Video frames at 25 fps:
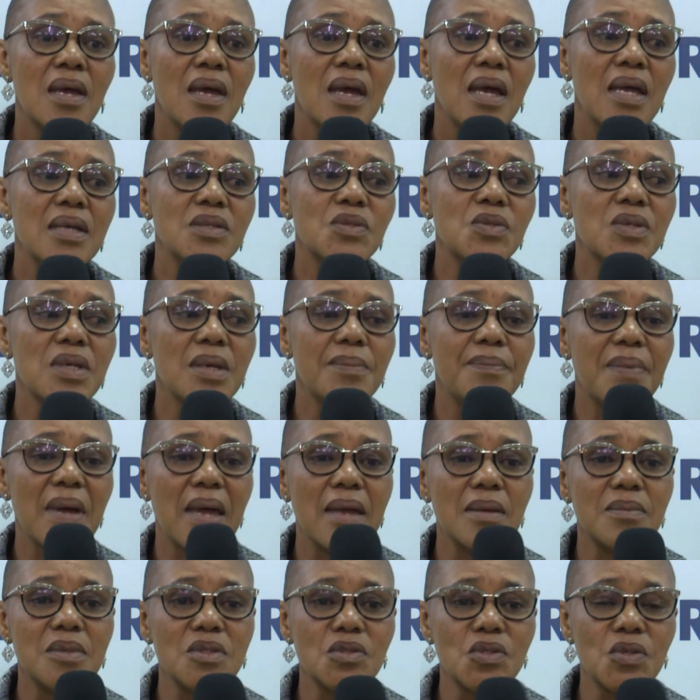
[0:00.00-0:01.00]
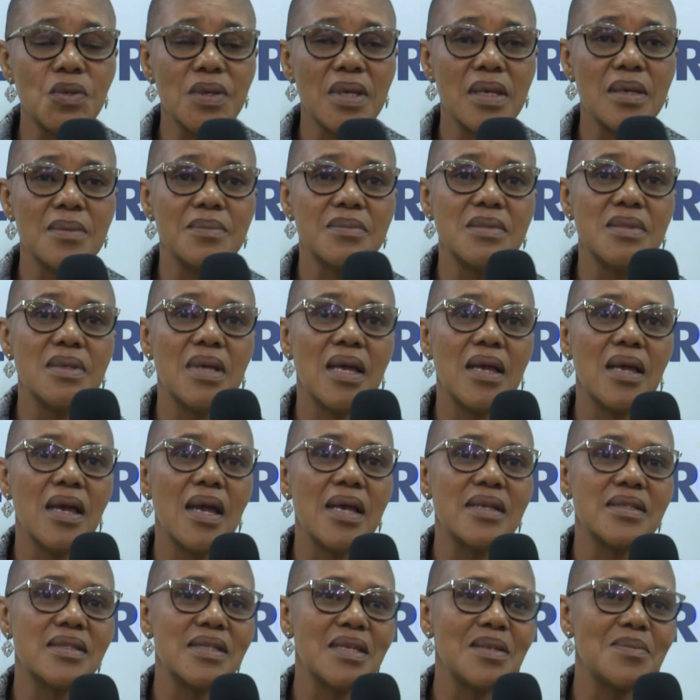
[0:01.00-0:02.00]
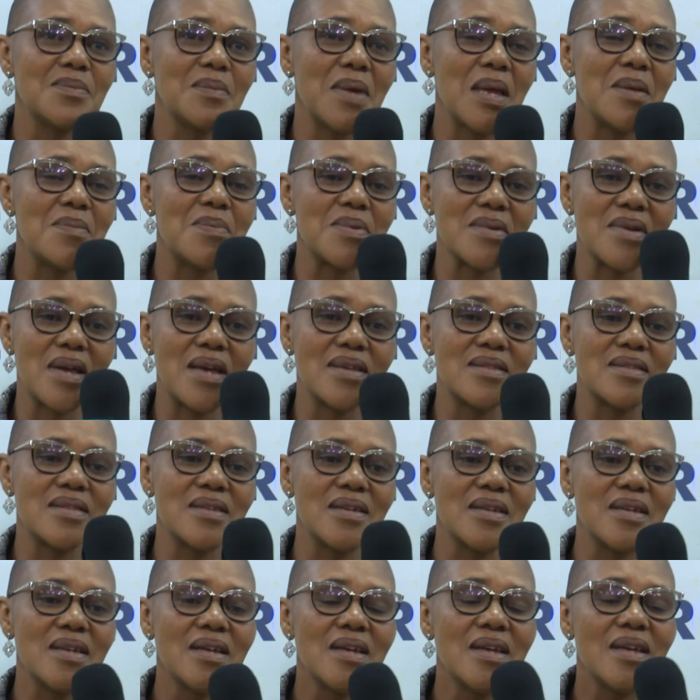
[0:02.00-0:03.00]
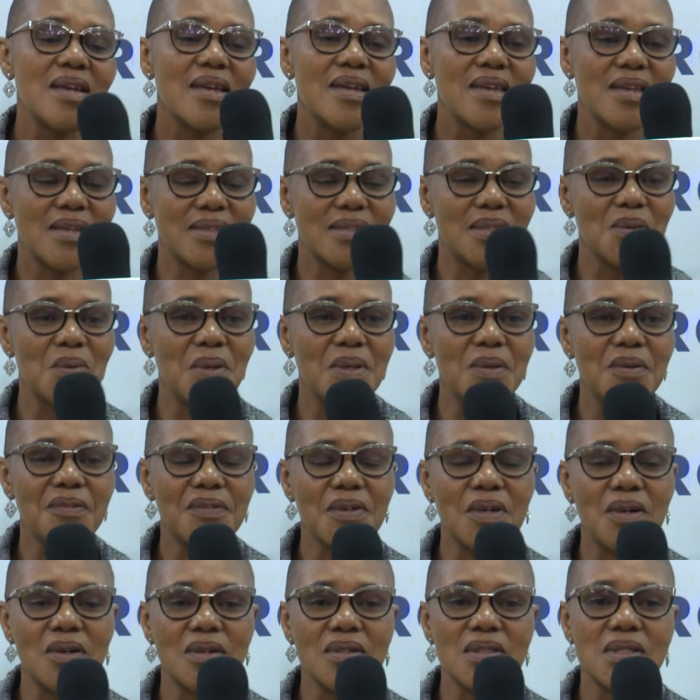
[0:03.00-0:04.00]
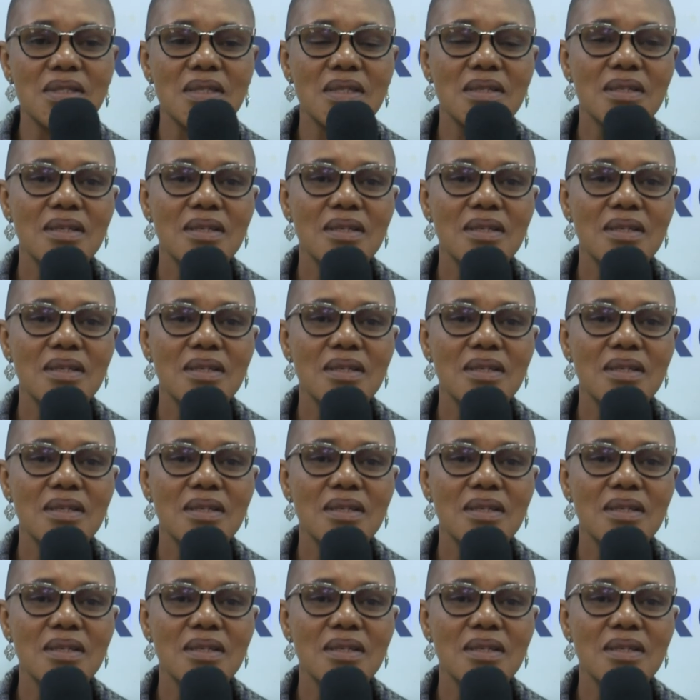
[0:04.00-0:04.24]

I took a Bible to him. I said, my brother, here's the word of God.